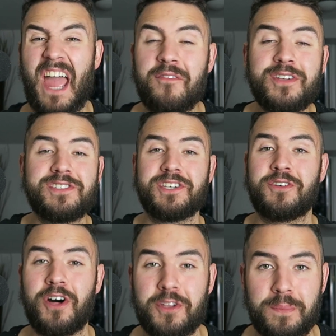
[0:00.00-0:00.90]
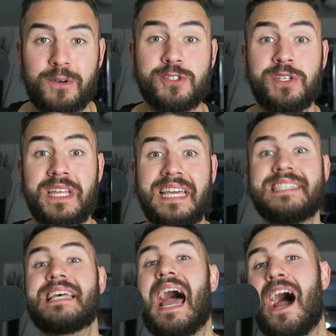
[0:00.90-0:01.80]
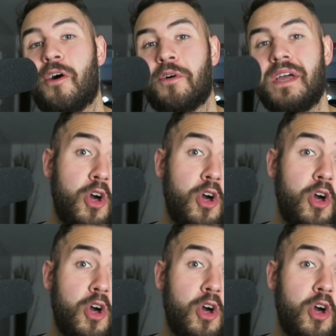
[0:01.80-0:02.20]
every single other person is out.